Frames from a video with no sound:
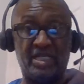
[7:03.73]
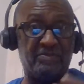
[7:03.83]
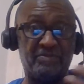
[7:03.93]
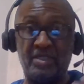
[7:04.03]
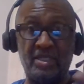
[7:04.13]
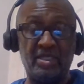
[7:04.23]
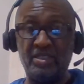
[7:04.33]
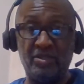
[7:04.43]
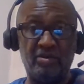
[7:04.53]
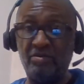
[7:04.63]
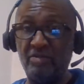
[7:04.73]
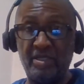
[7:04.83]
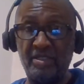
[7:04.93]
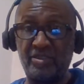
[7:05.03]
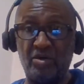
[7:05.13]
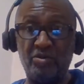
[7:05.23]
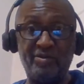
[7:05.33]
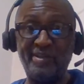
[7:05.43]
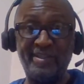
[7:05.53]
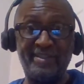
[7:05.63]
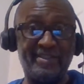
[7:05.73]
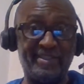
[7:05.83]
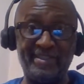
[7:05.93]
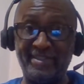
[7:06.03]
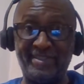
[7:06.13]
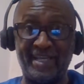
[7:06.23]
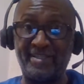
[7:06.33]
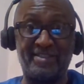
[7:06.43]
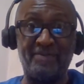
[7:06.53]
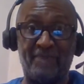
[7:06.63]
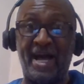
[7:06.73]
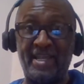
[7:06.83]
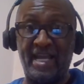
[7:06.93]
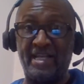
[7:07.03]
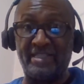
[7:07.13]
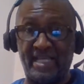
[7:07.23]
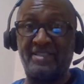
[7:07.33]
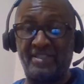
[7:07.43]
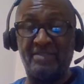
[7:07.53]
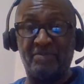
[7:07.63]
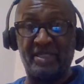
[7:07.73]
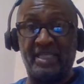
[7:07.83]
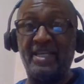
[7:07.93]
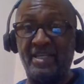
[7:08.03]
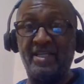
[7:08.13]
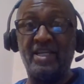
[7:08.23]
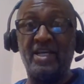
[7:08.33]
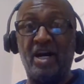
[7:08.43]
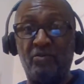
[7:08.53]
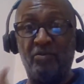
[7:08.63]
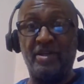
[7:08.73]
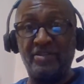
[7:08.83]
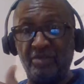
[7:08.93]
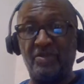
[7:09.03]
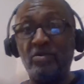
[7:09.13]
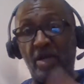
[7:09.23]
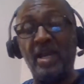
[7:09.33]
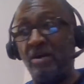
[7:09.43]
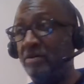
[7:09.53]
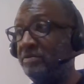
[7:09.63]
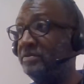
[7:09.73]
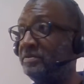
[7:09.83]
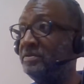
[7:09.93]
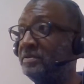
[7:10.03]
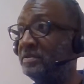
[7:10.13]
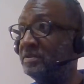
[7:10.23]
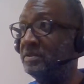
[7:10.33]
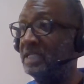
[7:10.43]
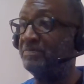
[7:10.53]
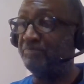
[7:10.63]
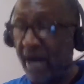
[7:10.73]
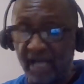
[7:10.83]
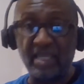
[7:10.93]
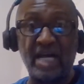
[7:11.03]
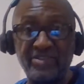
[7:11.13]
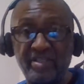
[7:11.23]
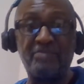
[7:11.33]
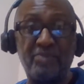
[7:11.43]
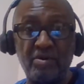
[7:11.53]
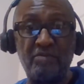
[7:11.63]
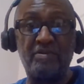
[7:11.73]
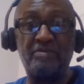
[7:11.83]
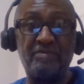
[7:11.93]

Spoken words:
I'm. So that's that's the beginning of wanting to be well. That's biologically proven.